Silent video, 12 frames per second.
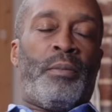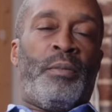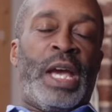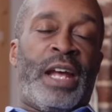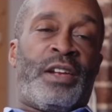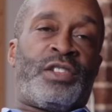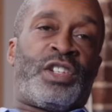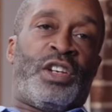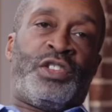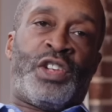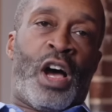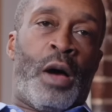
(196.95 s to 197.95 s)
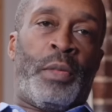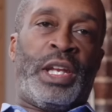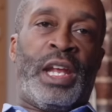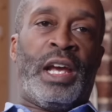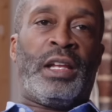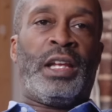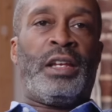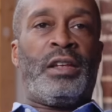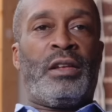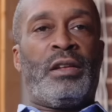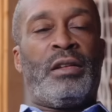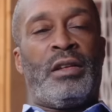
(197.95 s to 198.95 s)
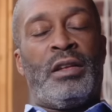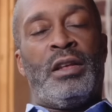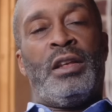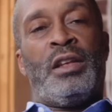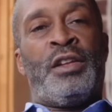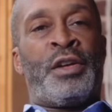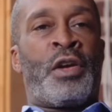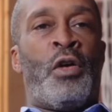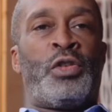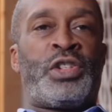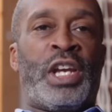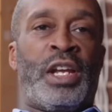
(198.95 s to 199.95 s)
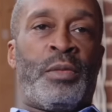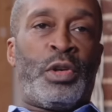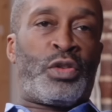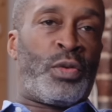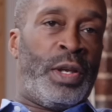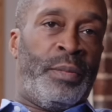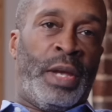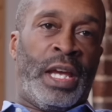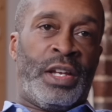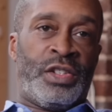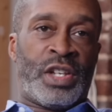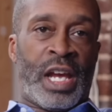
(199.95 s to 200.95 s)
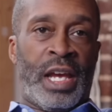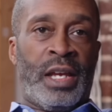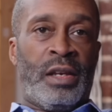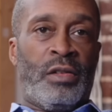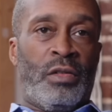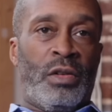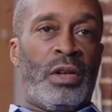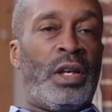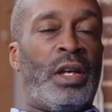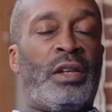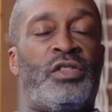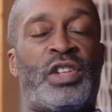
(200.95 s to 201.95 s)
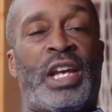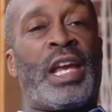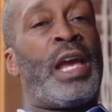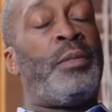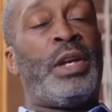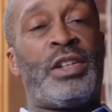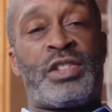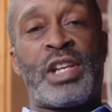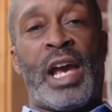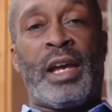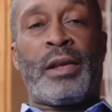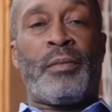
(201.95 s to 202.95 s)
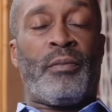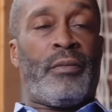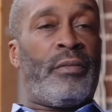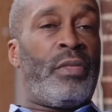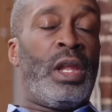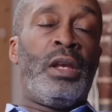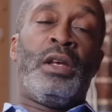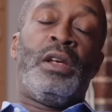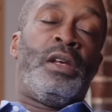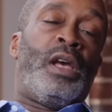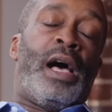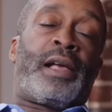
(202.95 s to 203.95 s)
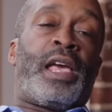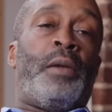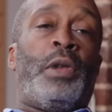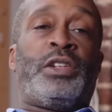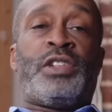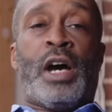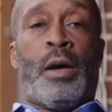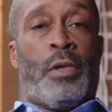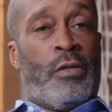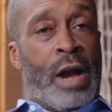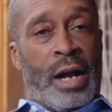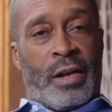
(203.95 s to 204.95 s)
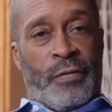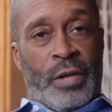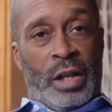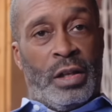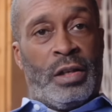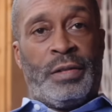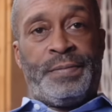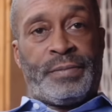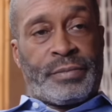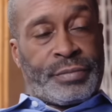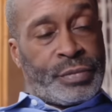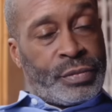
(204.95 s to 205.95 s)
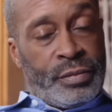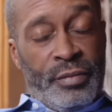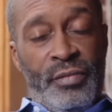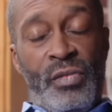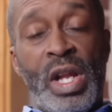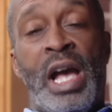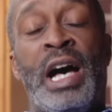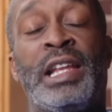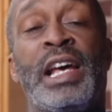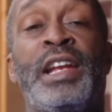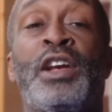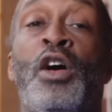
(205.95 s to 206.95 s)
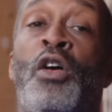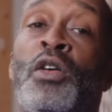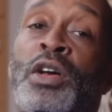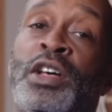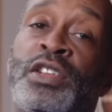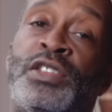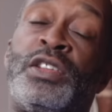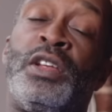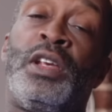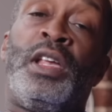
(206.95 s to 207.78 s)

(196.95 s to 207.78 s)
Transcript: manager John Minnelli negotiated between me and Jay. Jay gave me a check. I kept my job at Rockefeller. Mm. I let it go because